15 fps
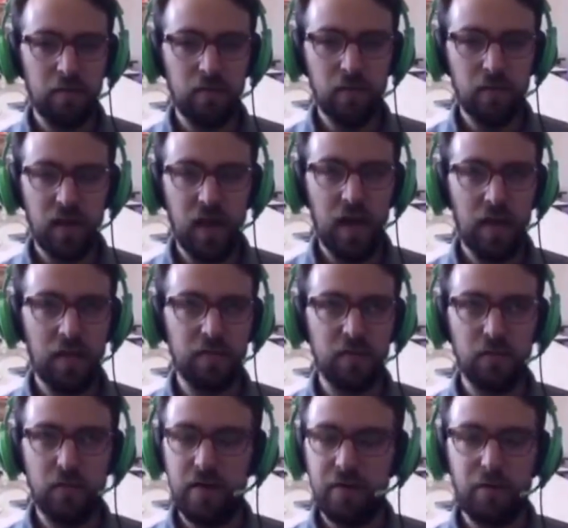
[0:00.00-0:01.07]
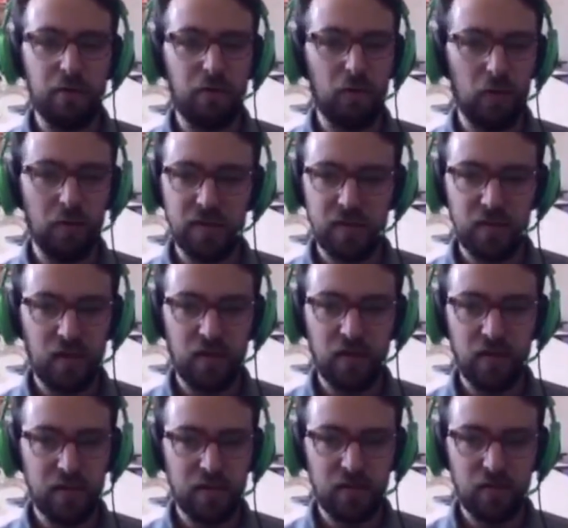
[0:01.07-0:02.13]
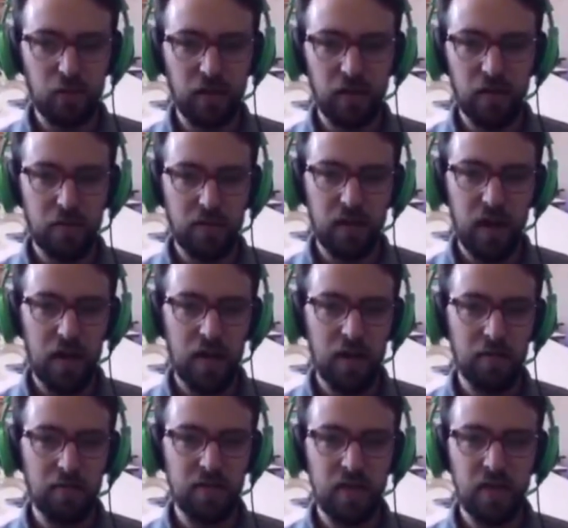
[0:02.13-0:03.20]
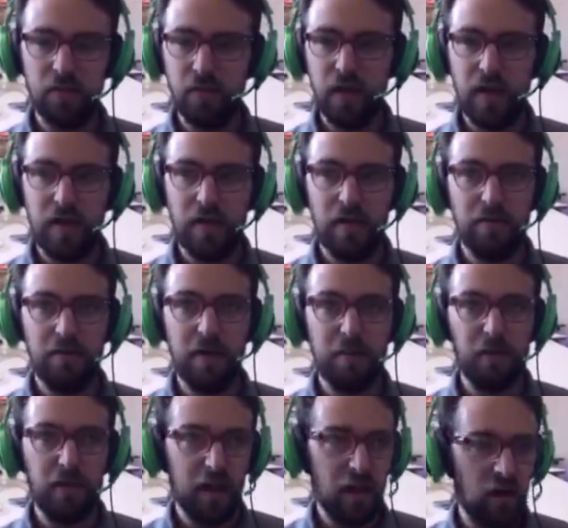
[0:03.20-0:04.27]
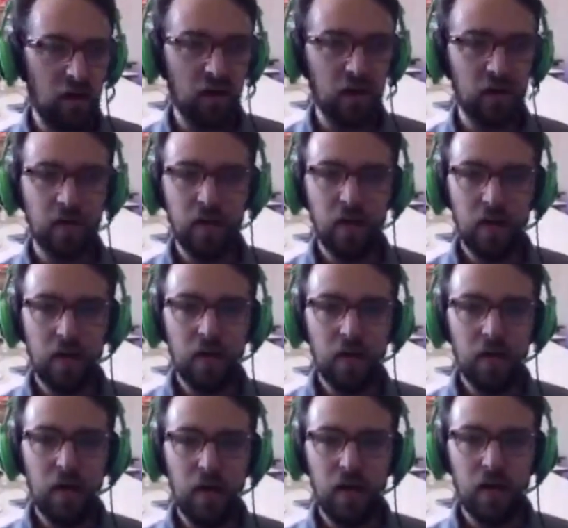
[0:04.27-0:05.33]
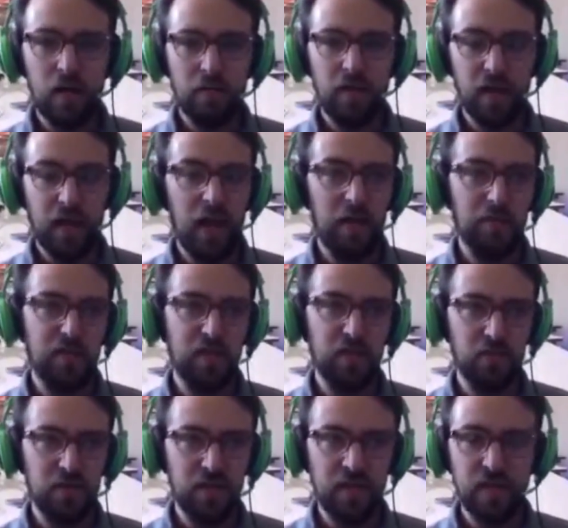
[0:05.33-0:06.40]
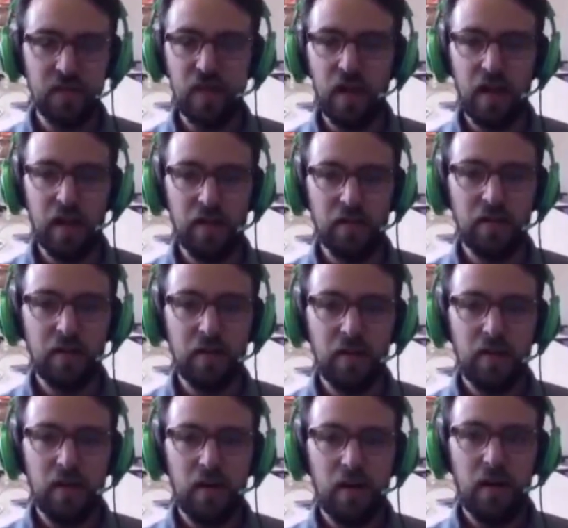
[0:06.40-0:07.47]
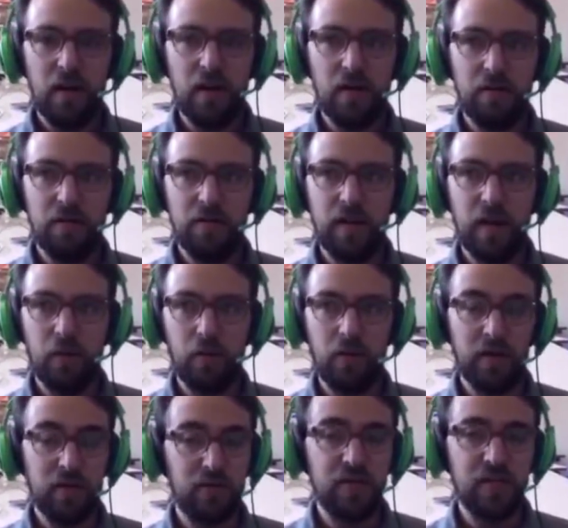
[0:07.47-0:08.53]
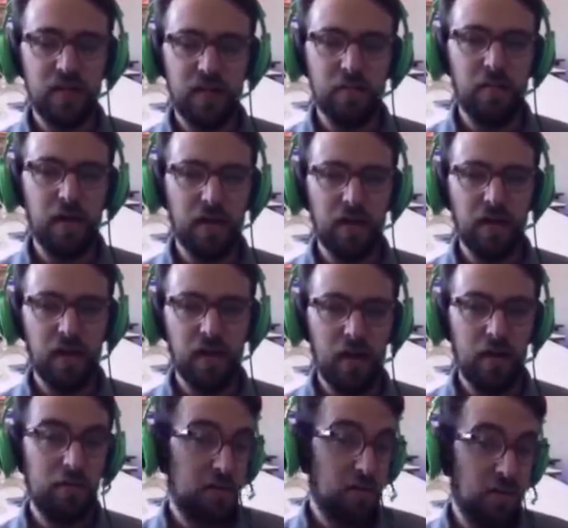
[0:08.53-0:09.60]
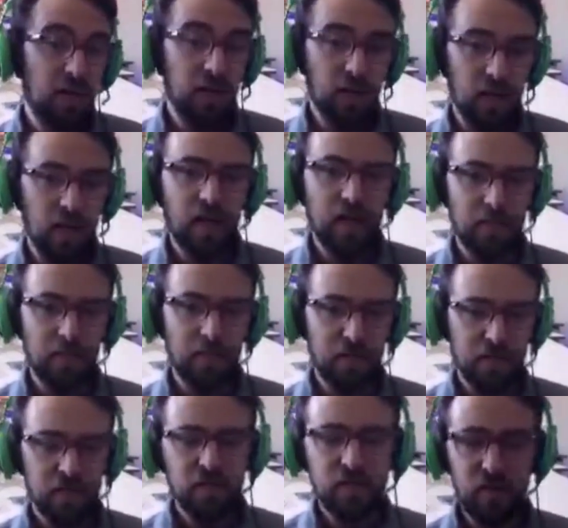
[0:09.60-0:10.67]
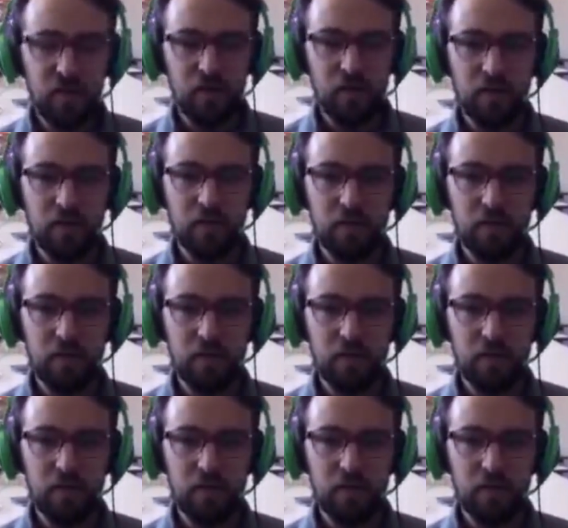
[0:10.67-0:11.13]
with games, we have performance artists working with games, and then we have people that are that came to UCLA that were interested in making games. So.